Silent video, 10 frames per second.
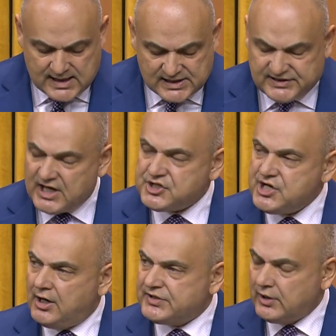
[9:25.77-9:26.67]
6
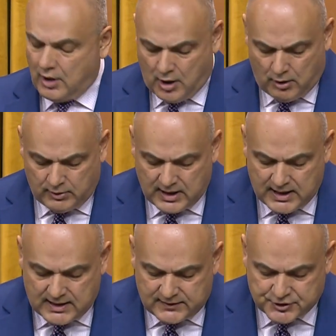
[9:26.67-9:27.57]
years ago,
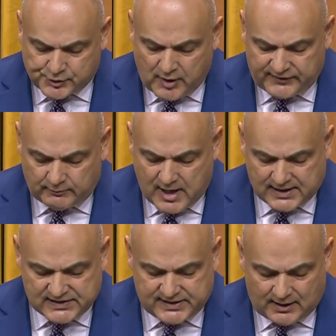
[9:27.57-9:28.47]
the Truth and
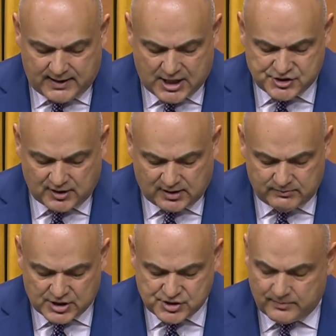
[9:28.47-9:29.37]
Reconciliation
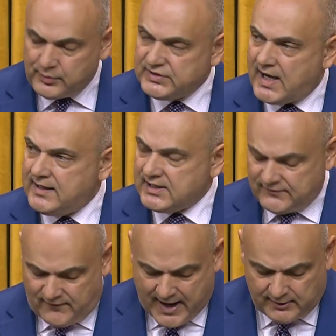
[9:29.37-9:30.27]
Commission presented its
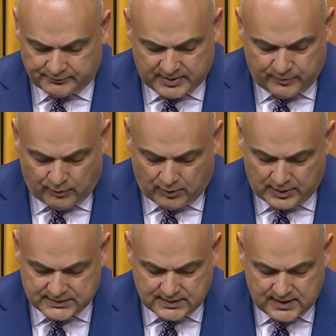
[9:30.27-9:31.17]
final
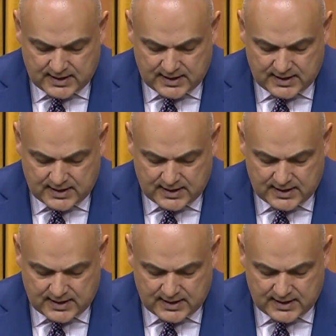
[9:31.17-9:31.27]
report.